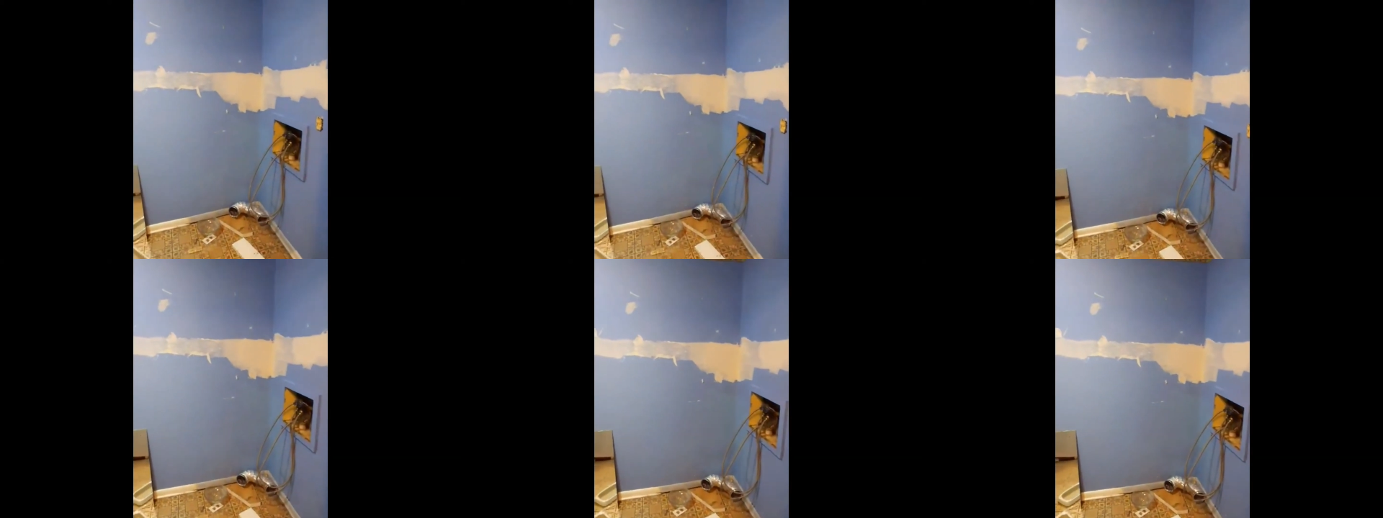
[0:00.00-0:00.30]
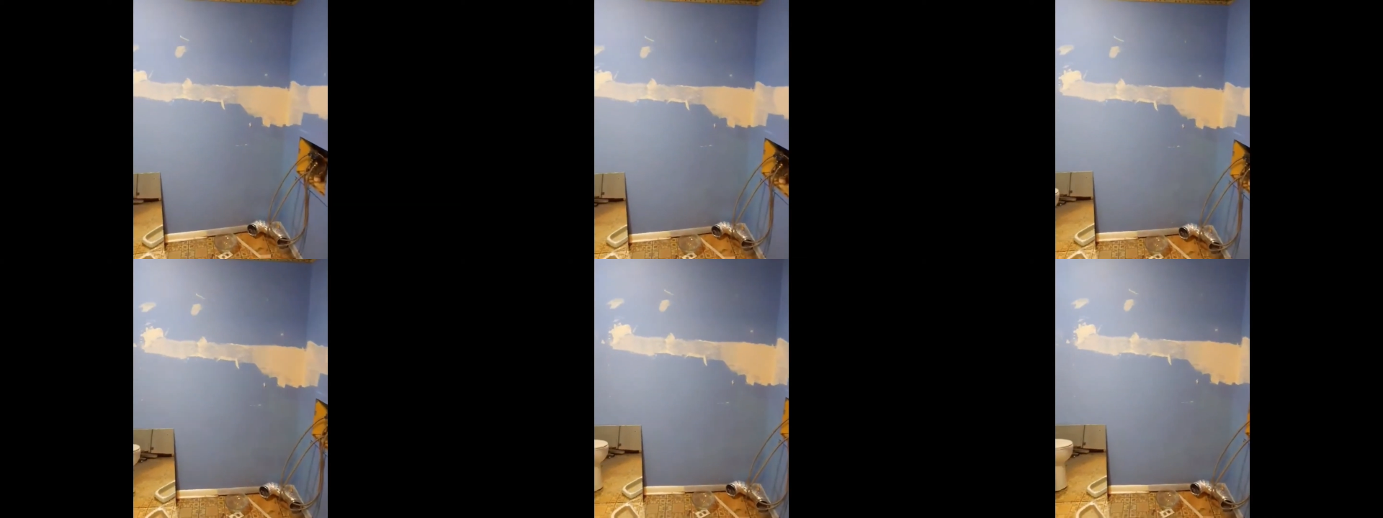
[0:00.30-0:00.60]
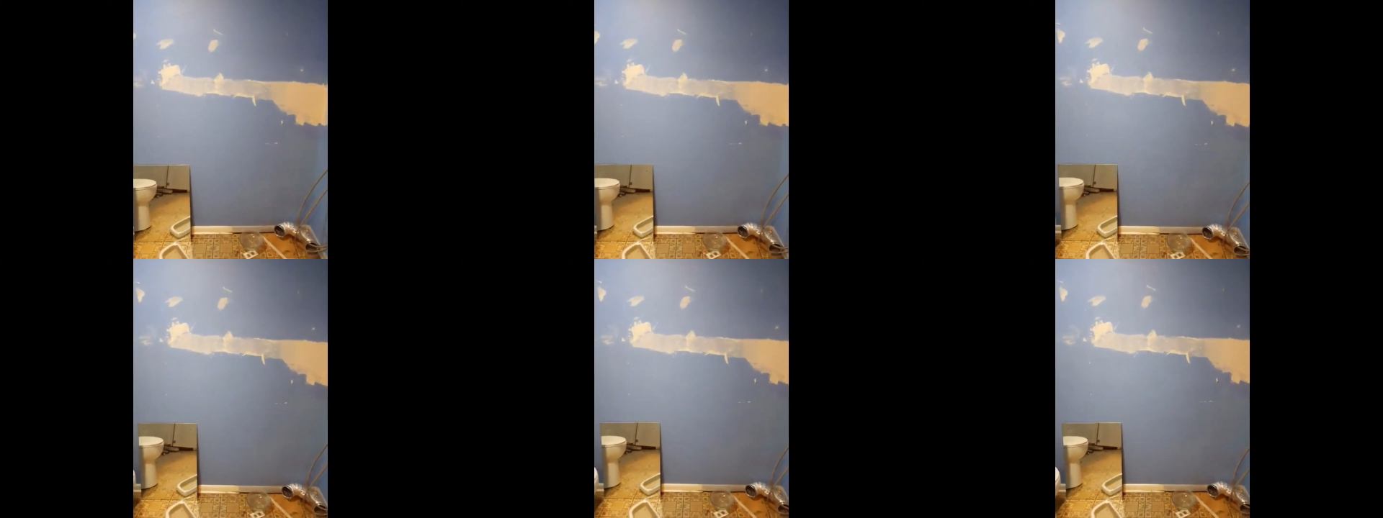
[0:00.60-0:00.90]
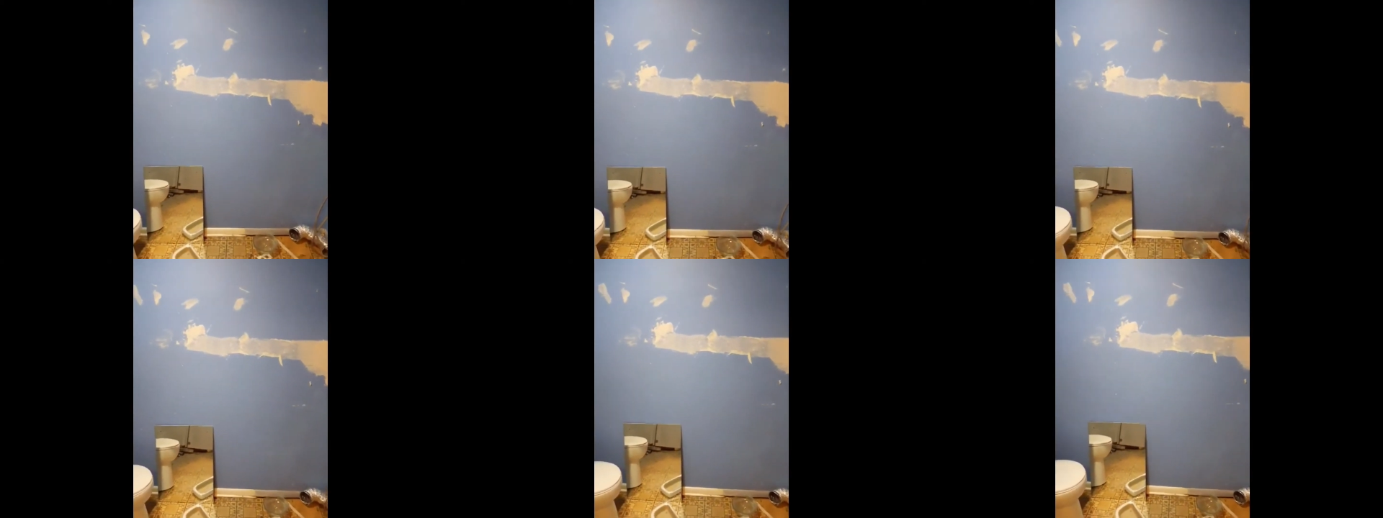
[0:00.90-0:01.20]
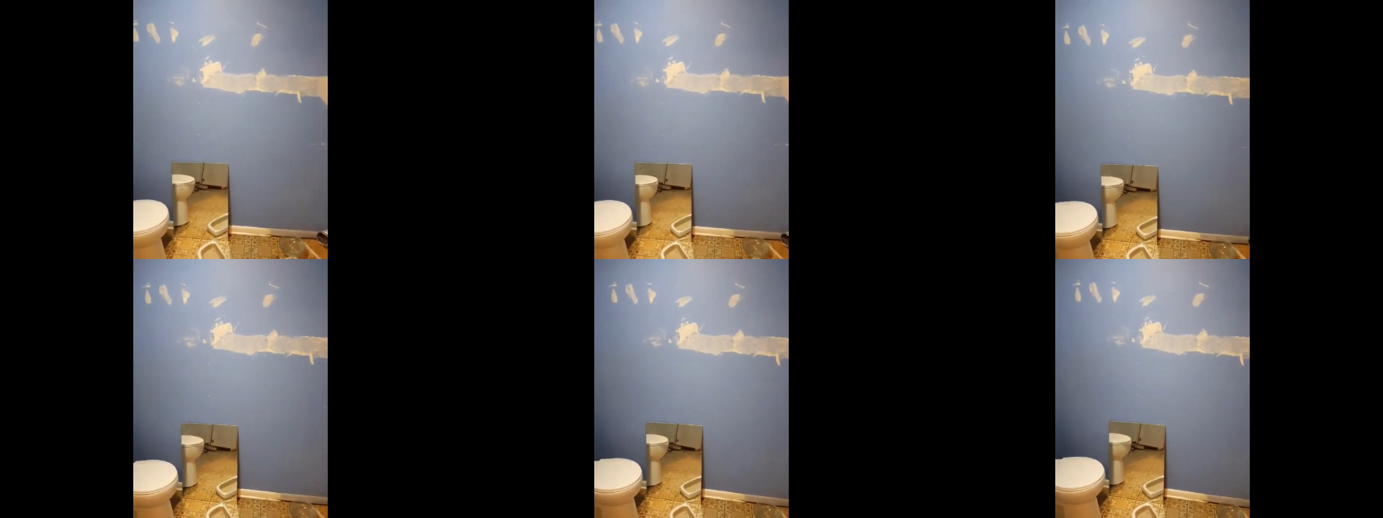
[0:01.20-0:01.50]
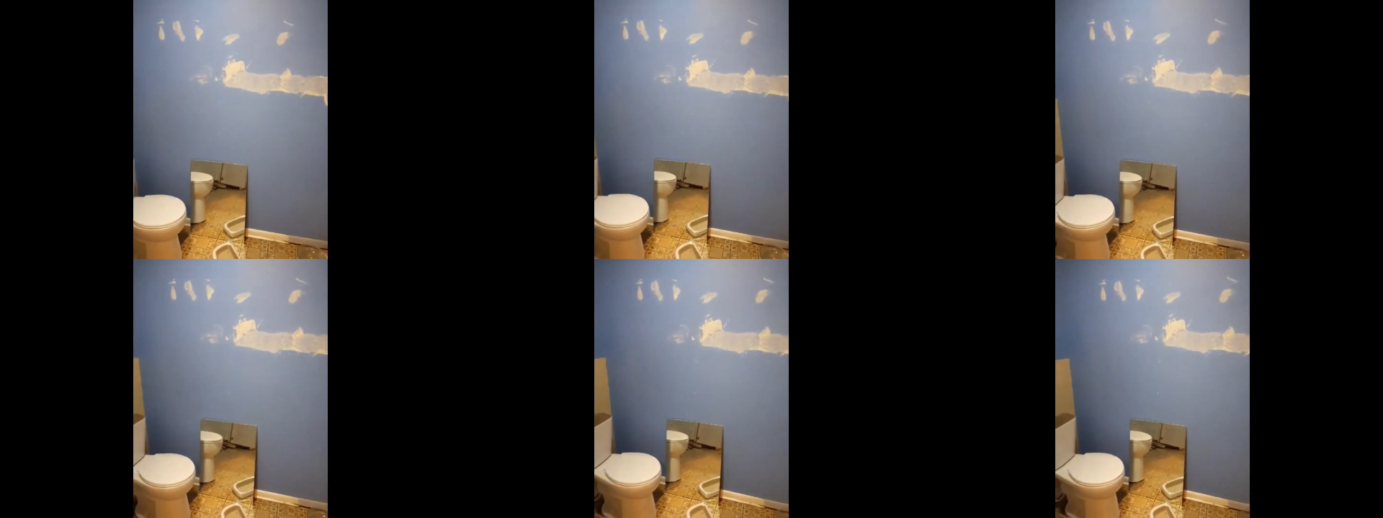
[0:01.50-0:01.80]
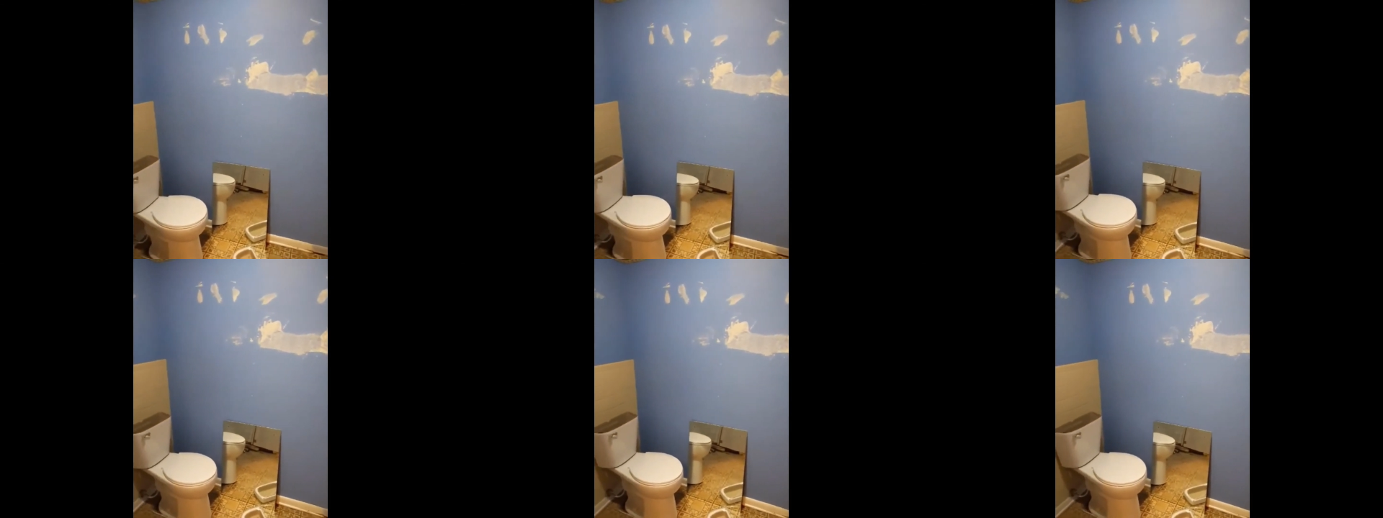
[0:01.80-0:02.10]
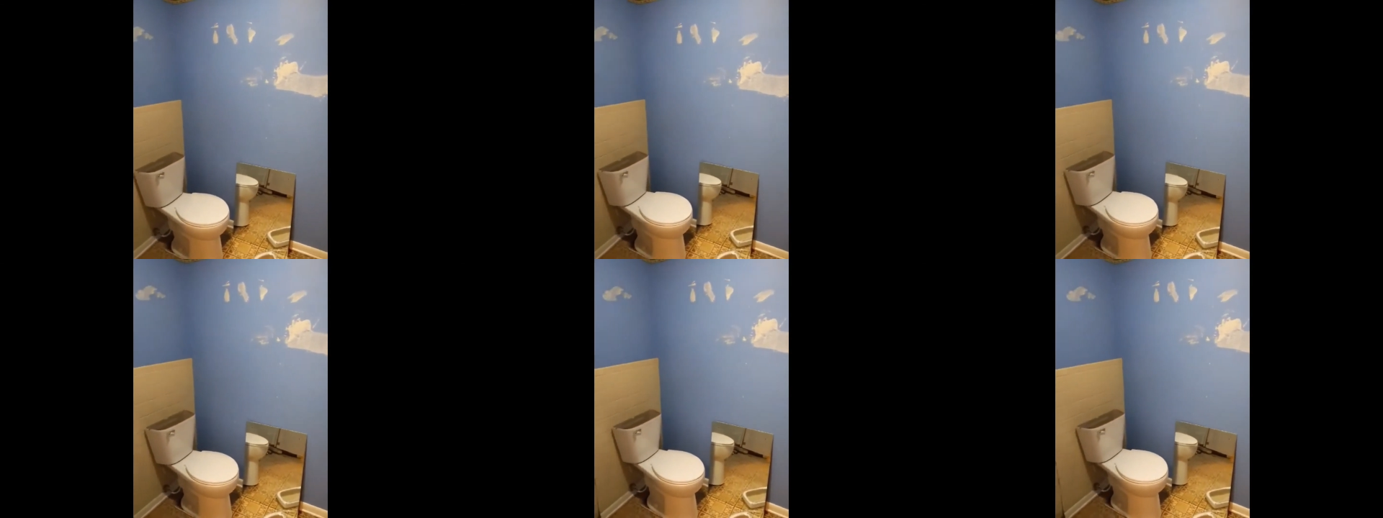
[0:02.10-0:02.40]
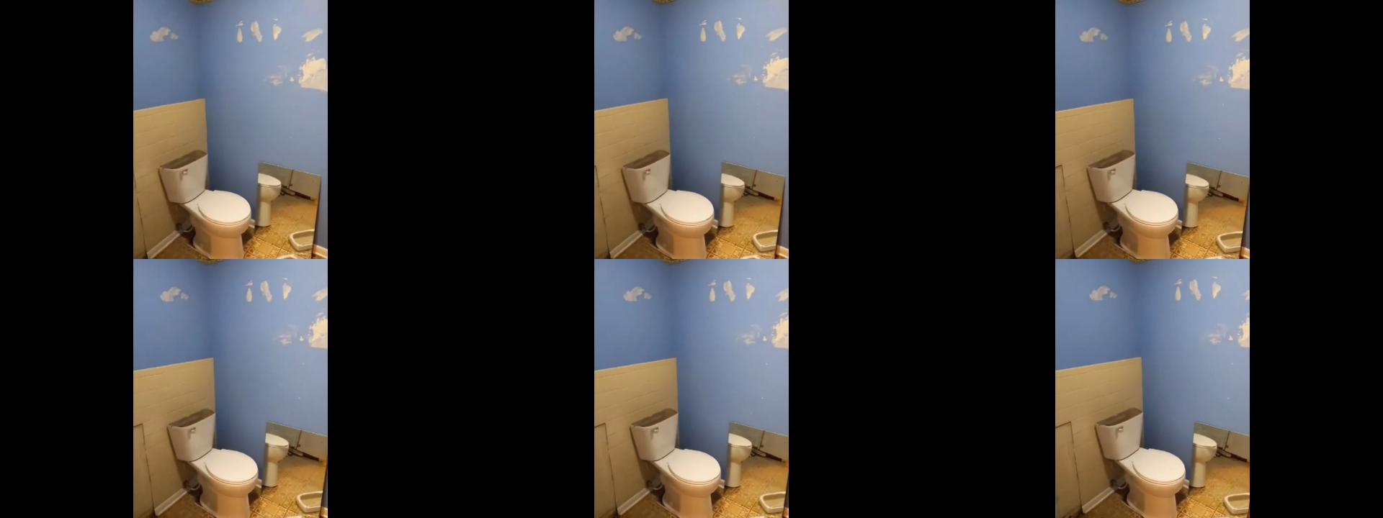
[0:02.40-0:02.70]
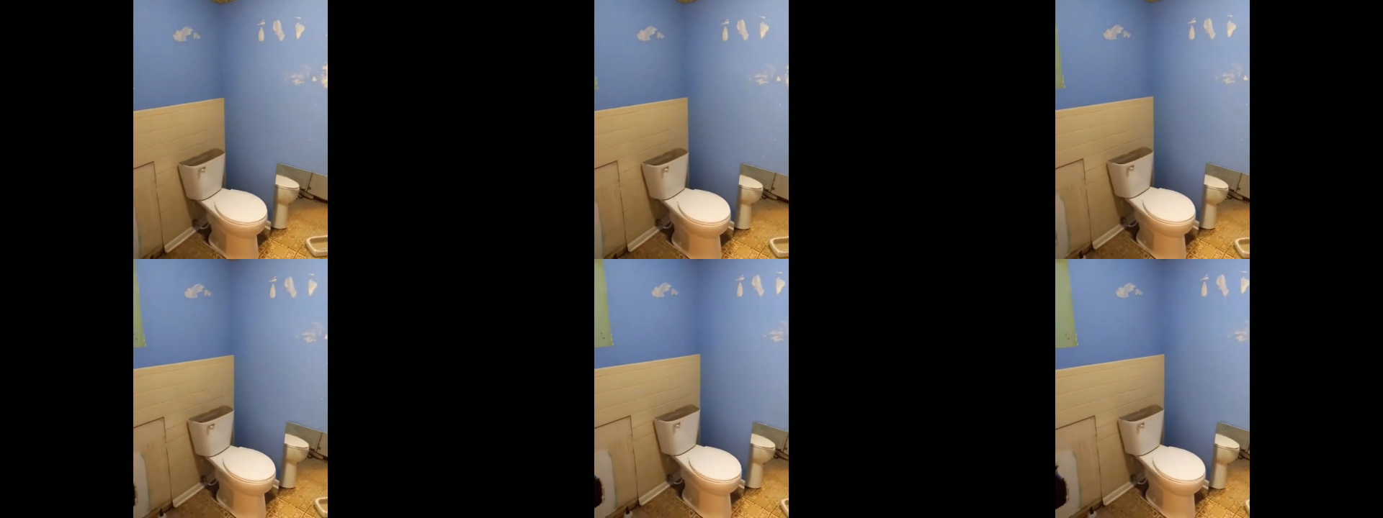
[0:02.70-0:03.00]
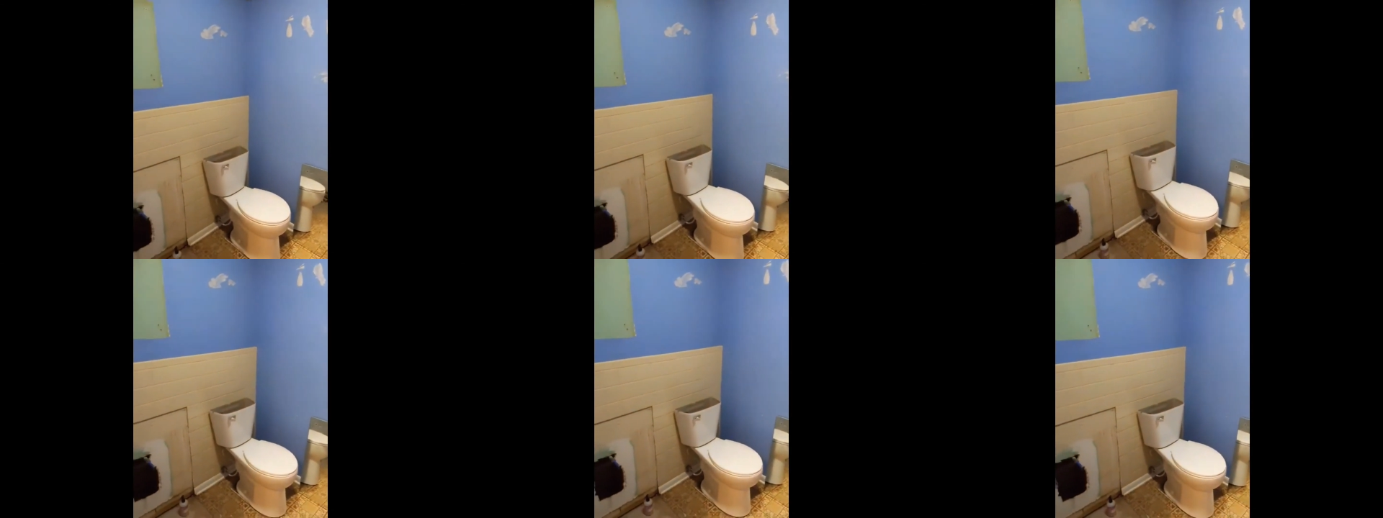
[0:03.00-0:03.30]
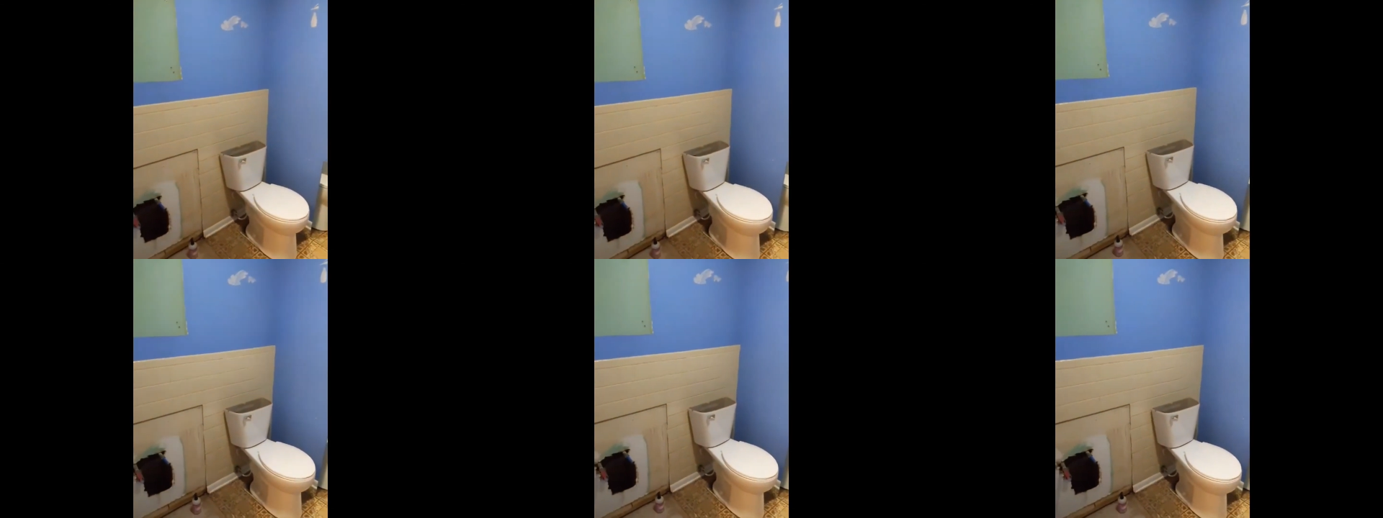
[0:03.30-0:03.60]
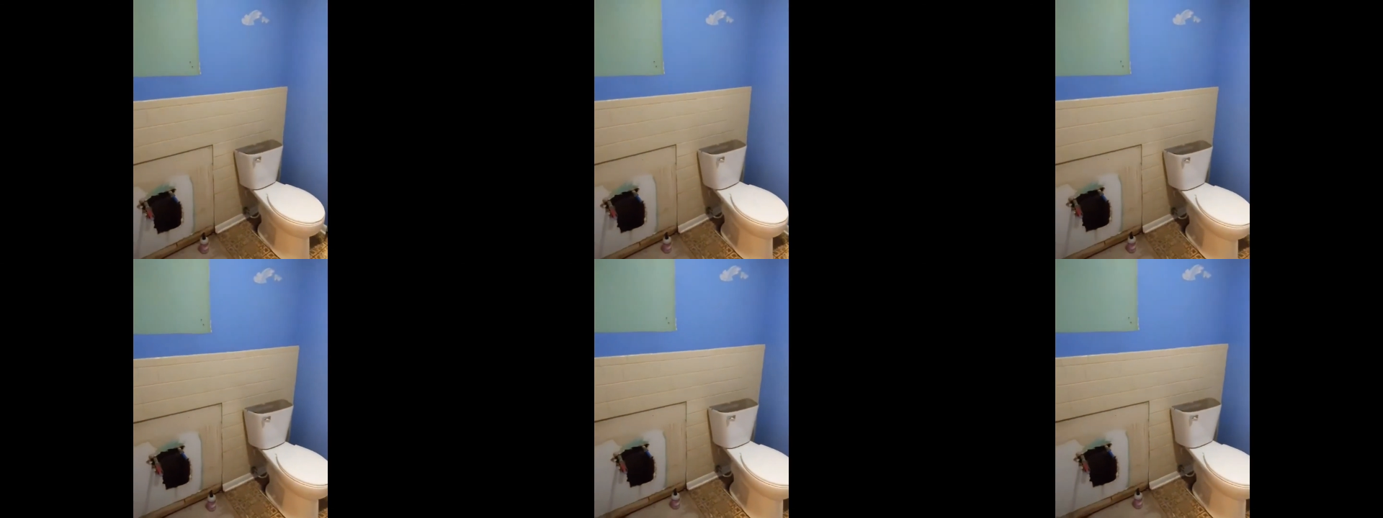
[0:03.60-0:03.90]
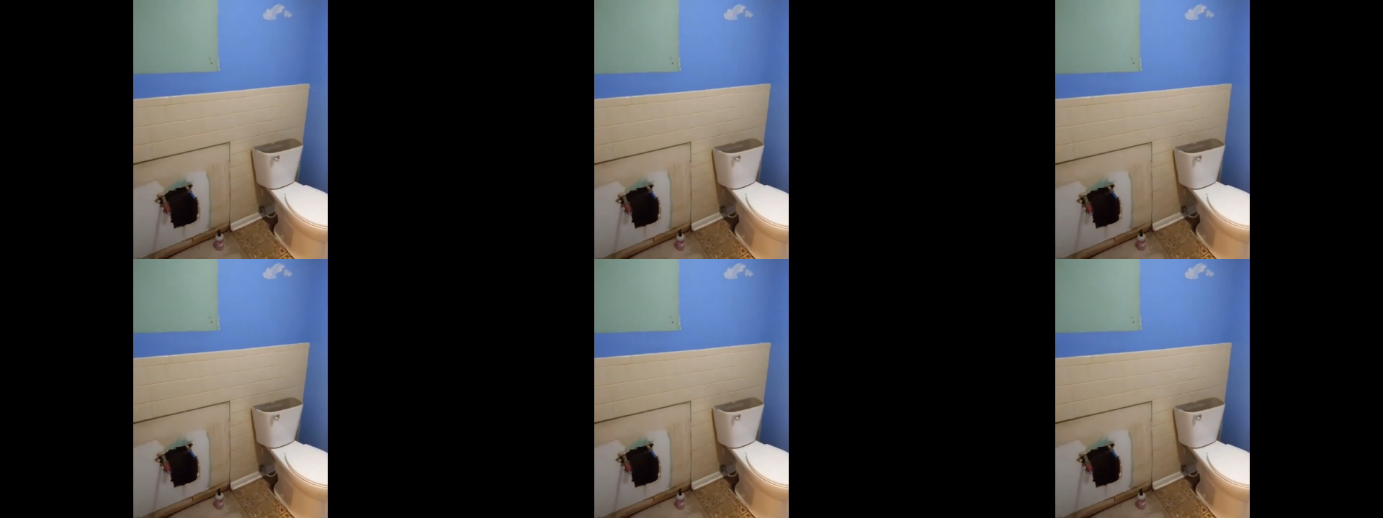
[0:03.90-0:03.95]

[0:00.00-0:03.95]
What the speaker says: Nobody's mouth can be seen.